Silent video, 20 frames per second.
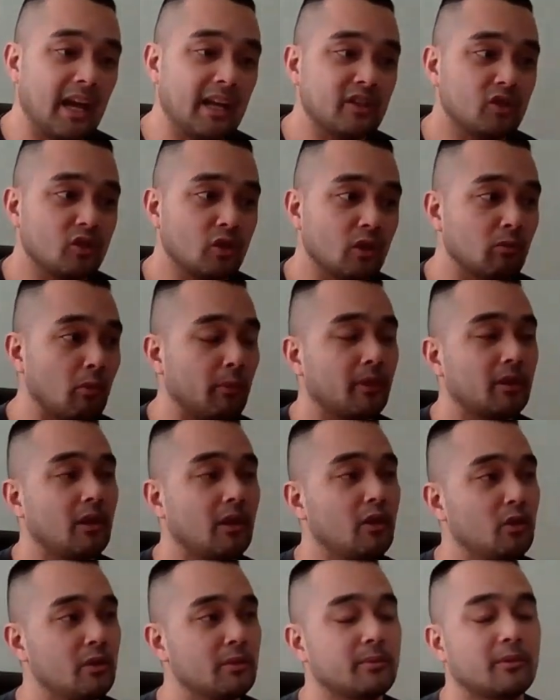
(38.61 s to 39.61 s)
And so what we're
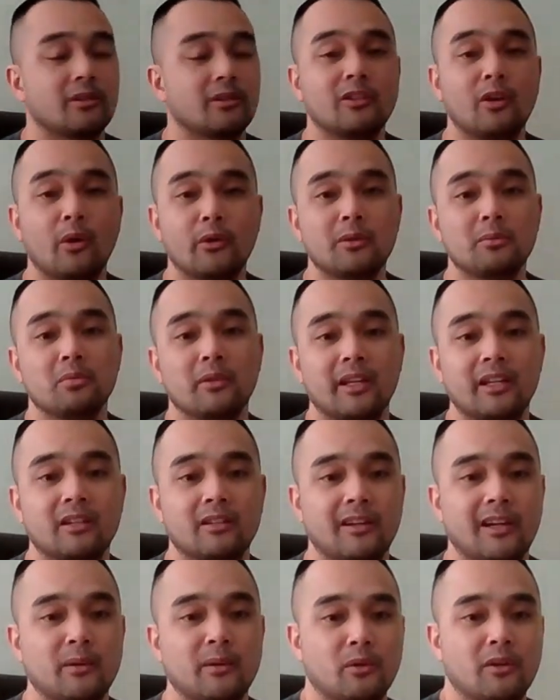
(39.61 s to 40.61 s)
going to do is we're going to go into
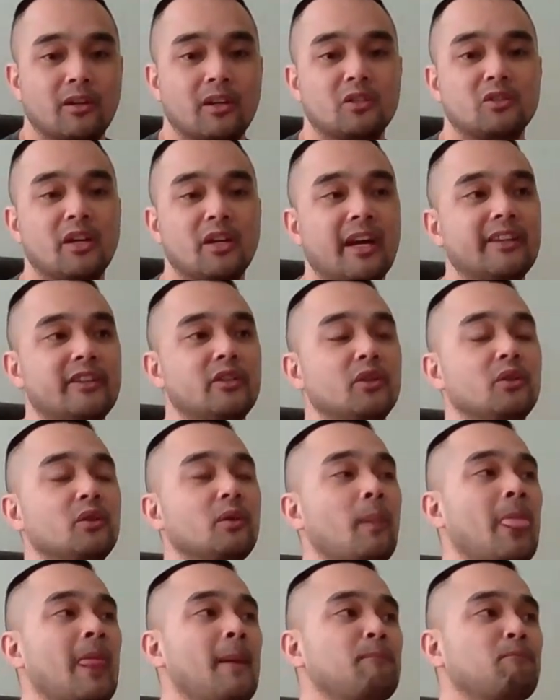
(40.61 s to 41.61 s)
Blender and we're going to try
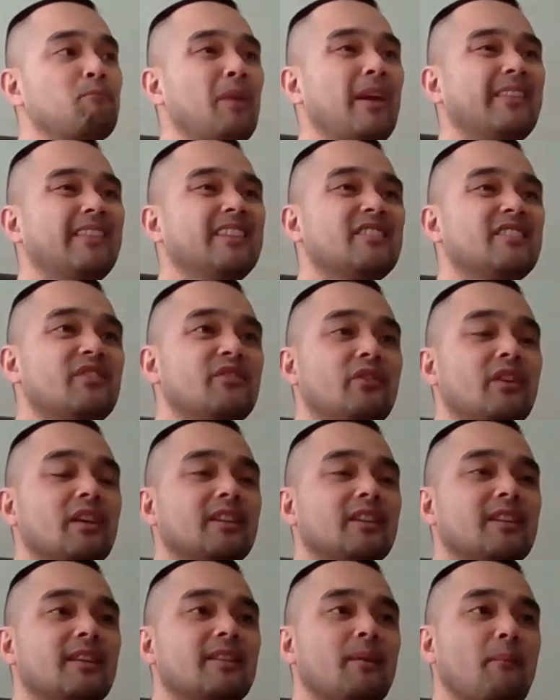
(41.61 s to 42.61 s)
to make these
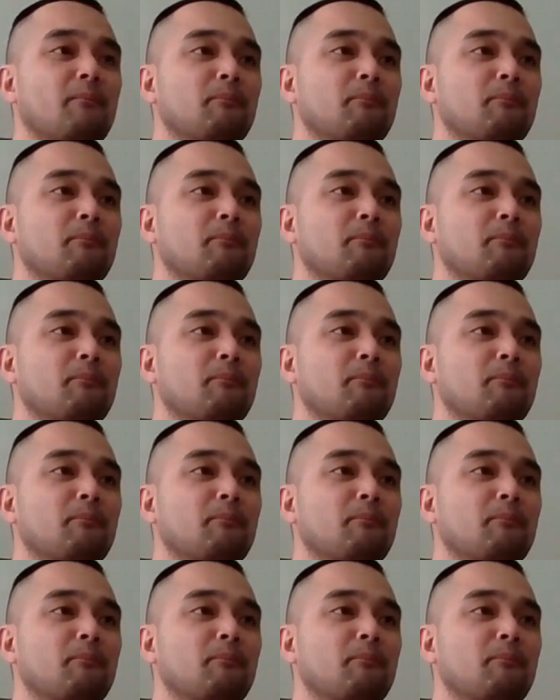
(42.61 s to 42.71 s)
fit